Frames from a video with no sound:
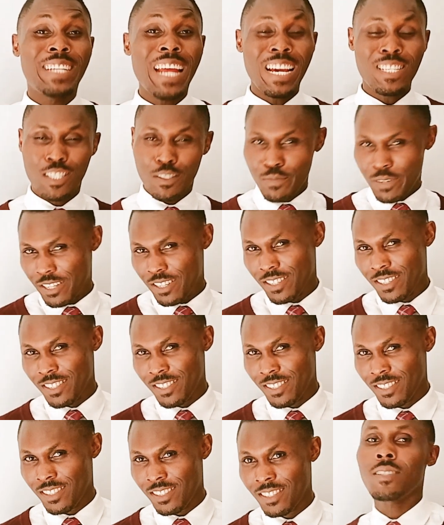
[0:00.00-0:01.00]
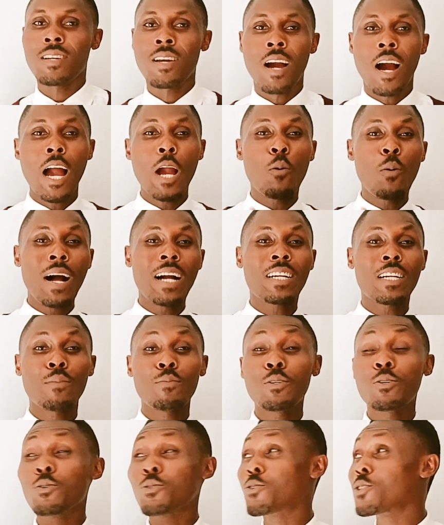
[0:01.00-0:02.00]
Desmond. I welcome
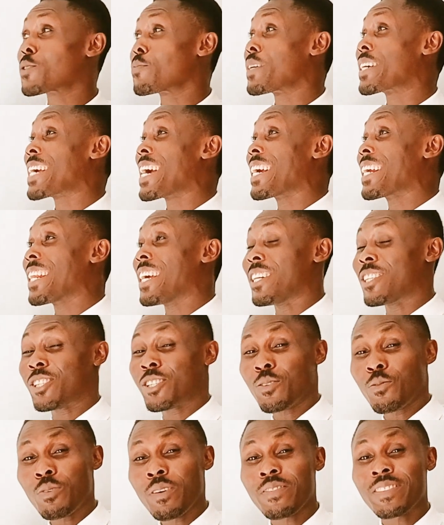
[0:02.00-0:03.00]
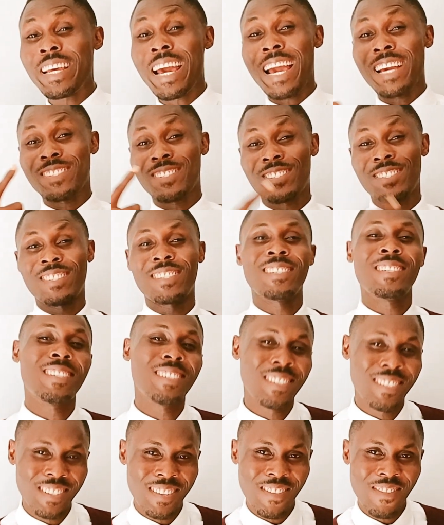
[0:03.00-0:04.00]
you to Speak English with Des.
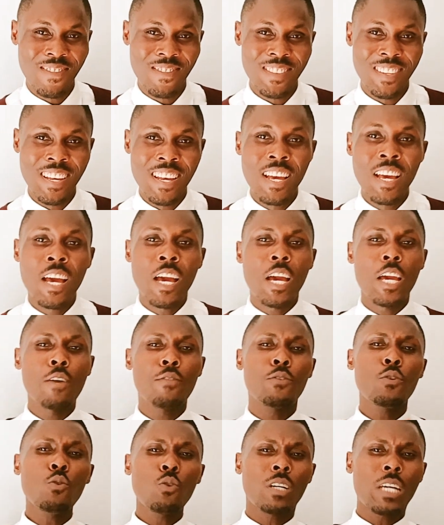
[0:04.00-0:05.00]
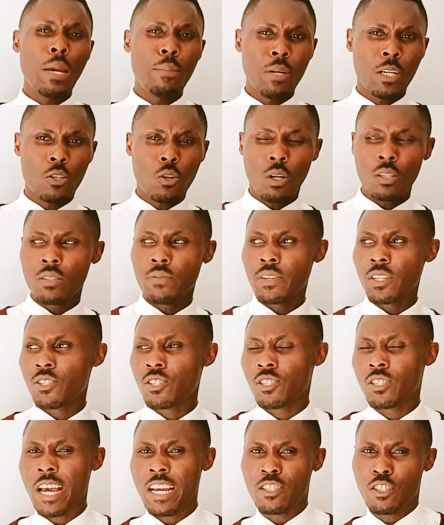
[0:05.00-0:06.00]
If you came across this
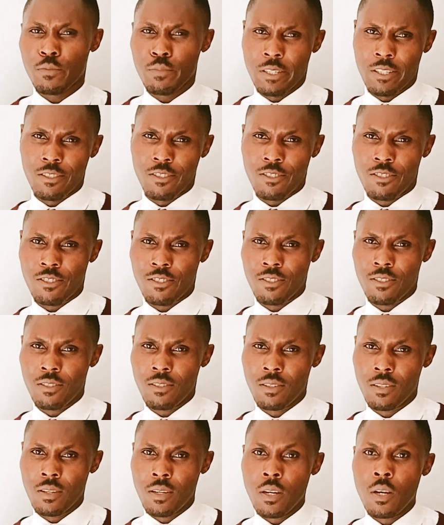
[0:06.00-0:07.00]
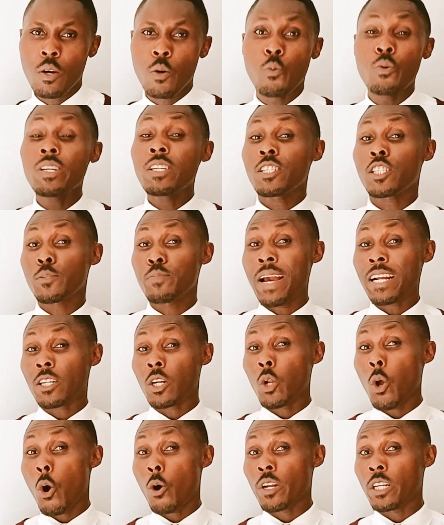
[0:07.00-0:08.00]
statement, we expect
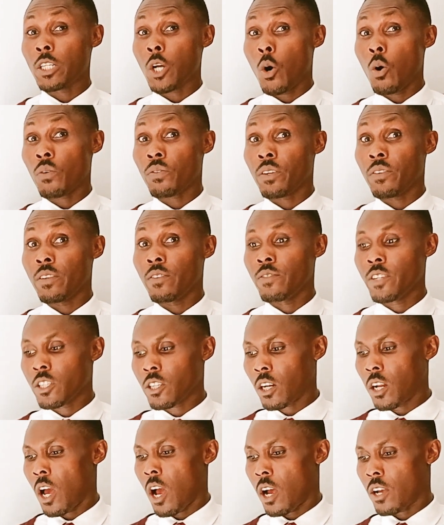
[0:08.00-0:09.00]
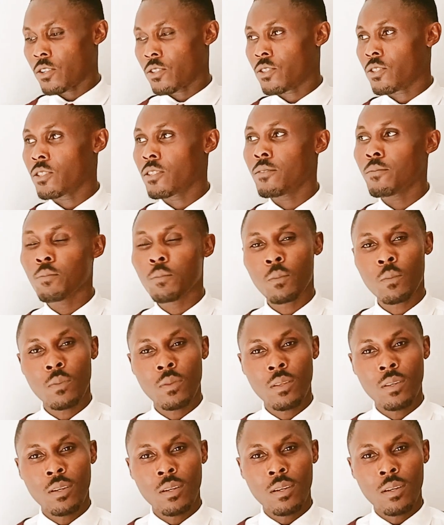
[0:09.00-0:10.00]
Lord and order in this class,
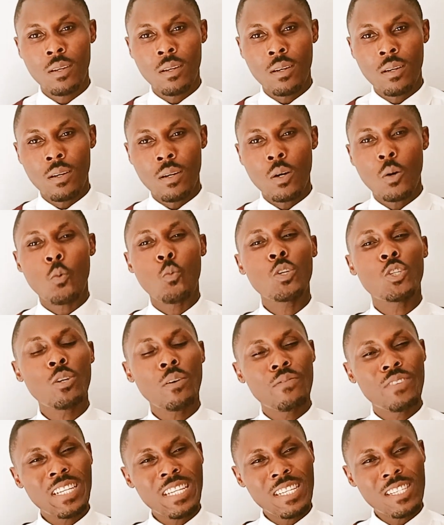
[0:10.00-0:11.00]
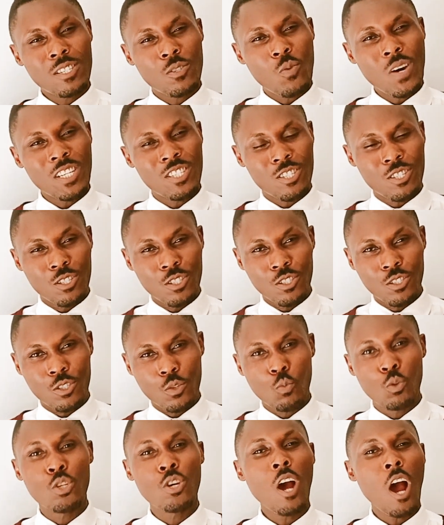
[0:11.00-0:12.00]
which of these questions would
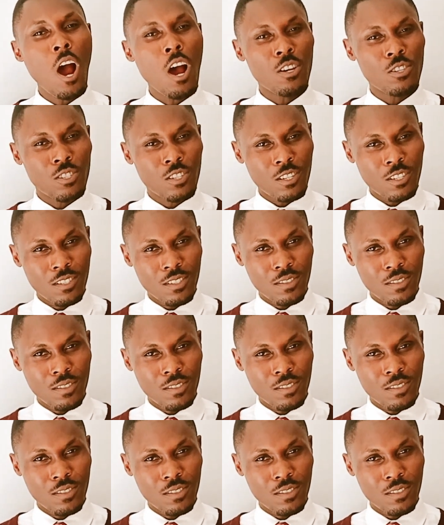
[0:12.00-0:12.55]
you ask?